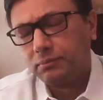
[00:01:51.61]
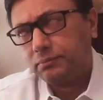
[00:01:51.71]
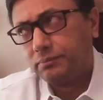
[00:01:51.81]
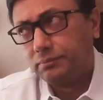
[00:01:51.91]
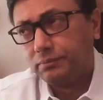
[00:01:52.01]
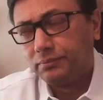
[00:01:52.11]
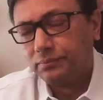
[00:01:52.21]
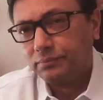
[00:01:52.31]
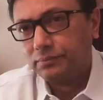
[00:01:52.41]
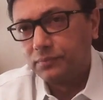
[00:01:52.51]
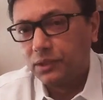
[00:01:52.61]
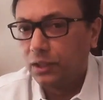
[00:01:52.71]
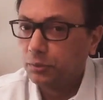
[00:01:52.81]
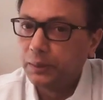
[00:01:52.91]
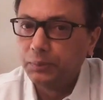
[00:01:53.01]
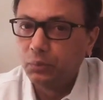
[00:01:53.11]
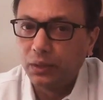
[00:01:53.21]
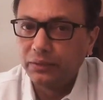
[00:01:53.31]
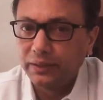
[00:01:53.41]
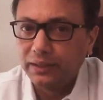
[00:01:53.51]
Hmm, now you may be
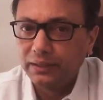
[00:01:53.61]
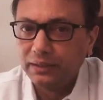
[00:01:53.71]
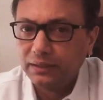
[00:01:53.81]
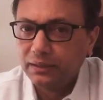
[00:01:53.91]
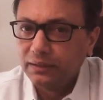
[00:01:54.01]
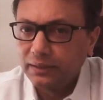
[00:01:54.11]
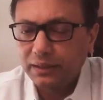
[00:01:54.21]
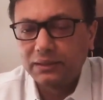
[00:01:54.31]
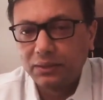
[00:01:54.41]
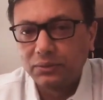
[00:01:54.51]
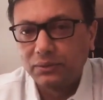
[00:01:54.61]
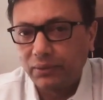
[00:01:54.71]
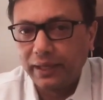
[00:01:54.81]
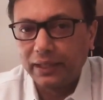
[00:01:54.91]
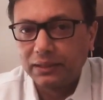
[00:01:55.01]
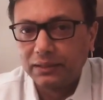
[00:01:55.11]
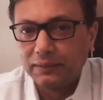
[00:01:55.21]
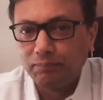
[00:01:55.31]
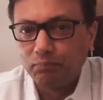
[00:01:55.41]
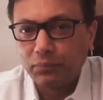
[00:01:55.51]
wondering, that sounds great,
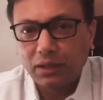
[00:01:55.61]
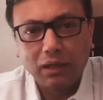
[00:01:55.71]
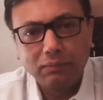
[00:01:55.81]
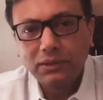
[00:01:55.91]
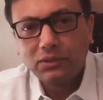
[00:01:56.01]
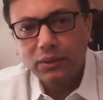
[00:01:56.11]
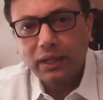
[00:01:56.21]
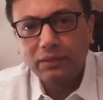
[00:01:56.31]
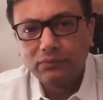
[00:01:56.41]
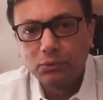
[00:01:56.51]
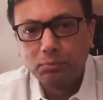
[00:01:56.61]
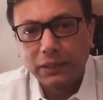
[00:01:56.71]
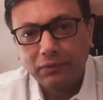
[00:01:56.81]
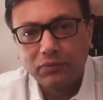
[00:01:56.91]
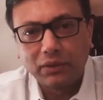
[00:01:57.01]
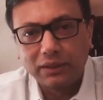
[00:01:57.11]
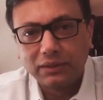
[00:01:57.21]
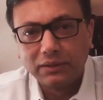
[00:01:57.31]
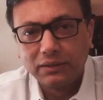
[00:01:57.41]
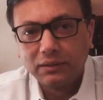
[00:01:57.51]
but how much do I have to pay for it?